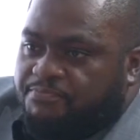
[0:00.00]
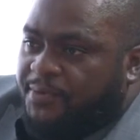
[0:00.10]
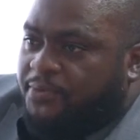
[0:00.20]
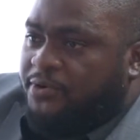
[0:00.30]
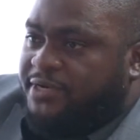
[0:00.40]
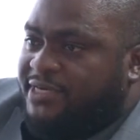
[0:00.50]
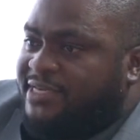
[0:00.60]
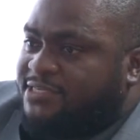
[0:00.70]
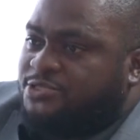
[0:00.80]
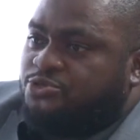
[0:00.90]
people will need
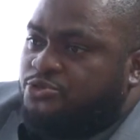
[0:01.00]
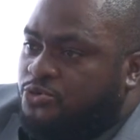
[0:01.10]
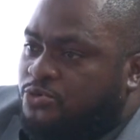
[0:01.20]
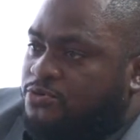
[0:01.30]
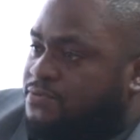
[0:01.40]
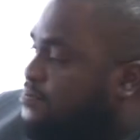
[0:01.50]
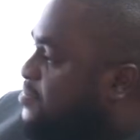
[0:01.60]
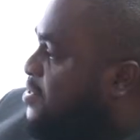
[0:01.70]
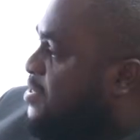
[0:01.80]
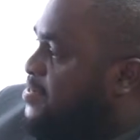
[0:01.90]
just to do
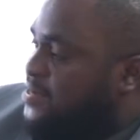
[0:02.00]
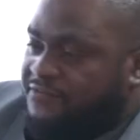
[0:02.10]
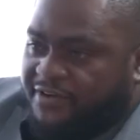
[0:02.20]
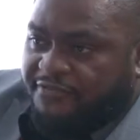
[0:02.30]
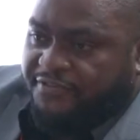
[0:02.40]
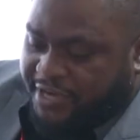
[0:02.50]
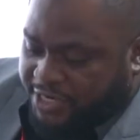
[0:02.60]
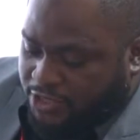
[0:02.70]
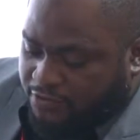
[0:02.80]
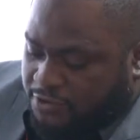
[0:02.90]
the
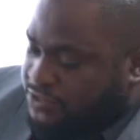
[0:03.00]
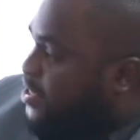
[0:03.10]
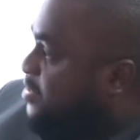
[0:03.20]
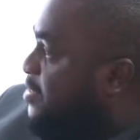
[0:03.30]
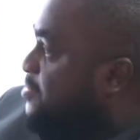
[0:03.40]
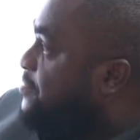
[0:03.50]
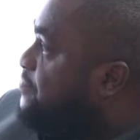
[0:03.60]
verification of those data.